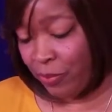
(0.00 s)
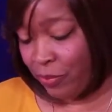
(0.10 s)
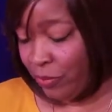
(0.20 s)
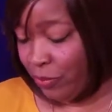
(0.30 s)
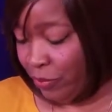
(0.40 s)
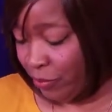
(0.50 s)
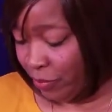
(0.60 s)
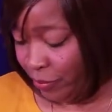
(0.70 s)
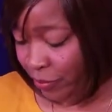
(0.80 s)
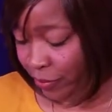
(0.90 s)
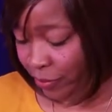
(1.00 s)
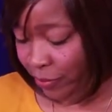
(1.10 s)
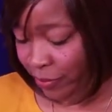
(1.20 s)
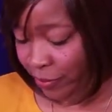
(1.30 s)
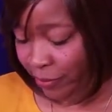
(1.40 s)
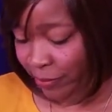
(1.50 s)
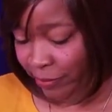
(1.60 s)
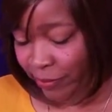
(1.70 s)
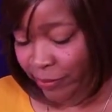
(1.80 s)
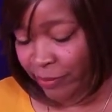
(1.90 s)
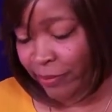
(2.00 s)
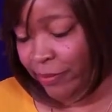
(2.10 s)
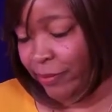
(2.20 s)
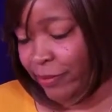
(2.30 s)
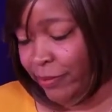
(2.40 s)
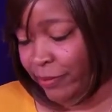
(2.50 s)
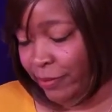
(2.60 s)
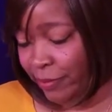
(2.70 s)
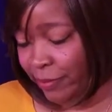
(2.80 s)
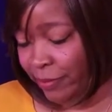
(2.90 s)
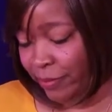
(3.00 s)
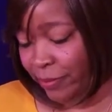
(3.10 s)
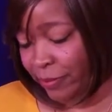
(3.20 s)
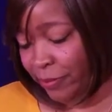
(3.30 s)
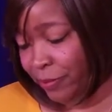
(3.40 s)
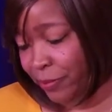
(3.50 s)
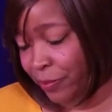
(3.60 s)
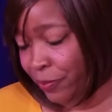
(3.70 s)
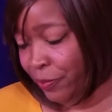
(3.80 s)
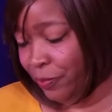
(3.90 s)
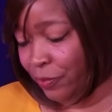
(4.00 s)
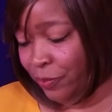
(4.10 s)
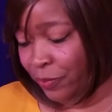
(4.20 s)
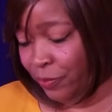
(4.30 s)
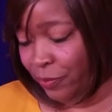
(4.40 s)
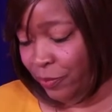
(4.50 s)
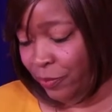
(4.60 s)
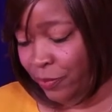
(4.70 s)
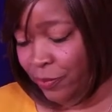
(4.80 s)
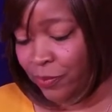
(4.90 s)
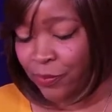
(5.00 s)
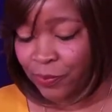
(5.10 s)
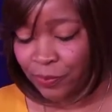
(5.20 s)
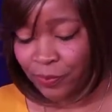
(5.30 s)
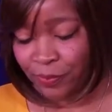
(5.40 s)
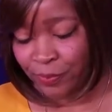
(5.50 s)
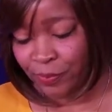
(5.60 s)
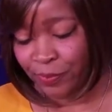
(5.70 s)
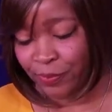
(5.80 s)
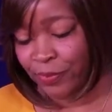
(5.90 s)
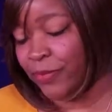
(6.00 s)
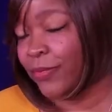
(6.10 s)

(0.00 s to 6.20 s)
Nothing is said.